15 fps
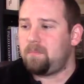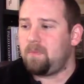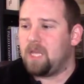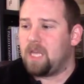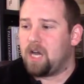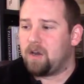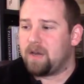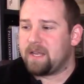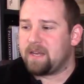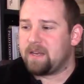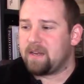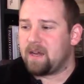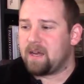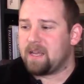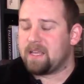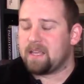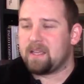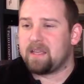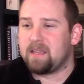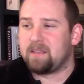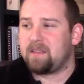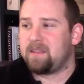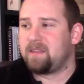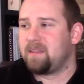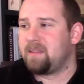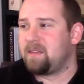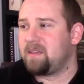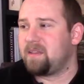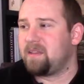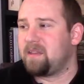you know, in, uh, in
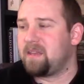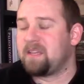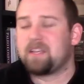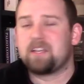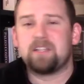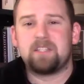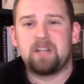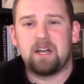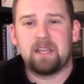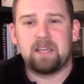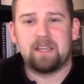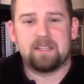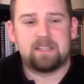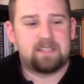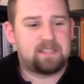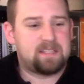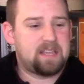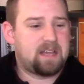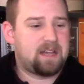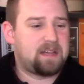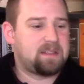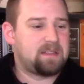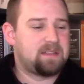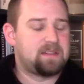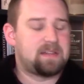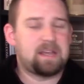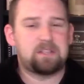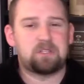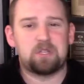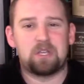in Kentucky, this is uh, they,
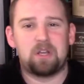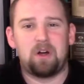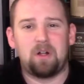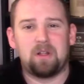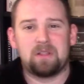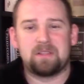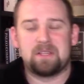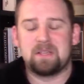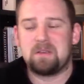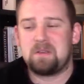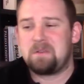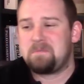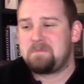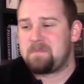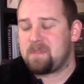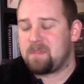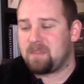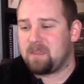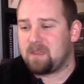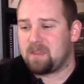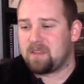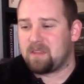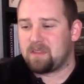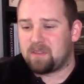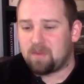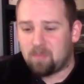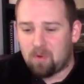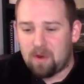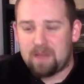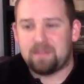they actually call it the the uh, the
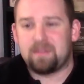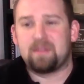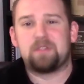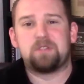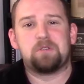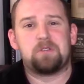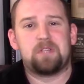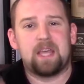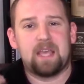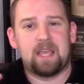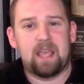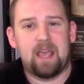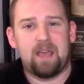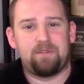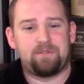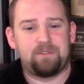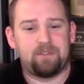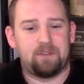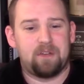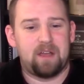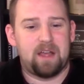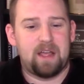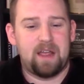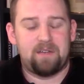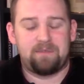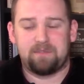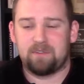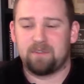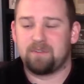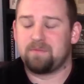breath that you take after uh,
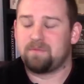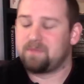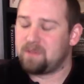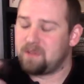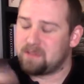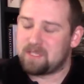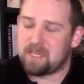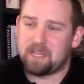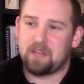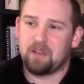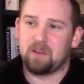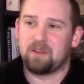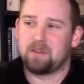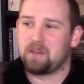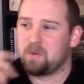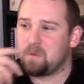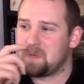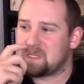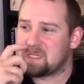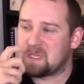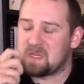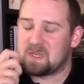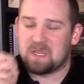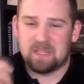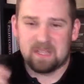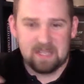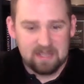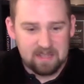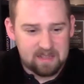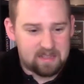after you, you take your, your whiskey, you get
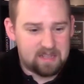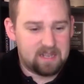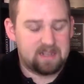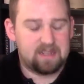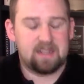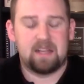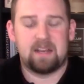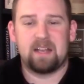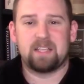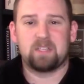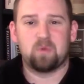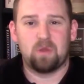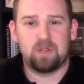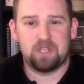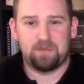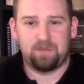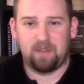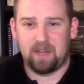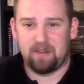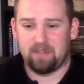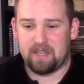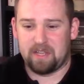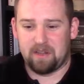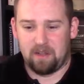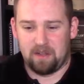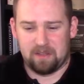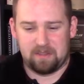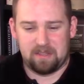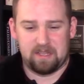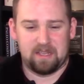that, that that next rush of flavor. They
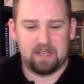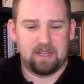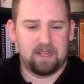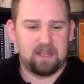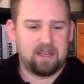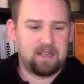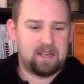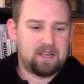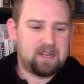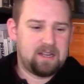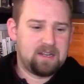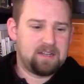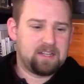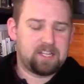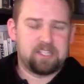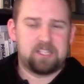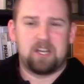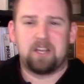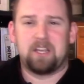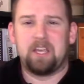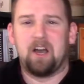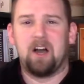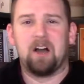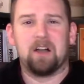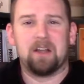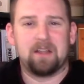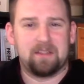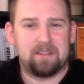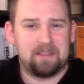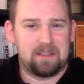call it the uh, the Kentucky hug,
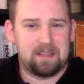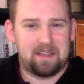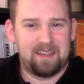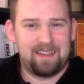I think.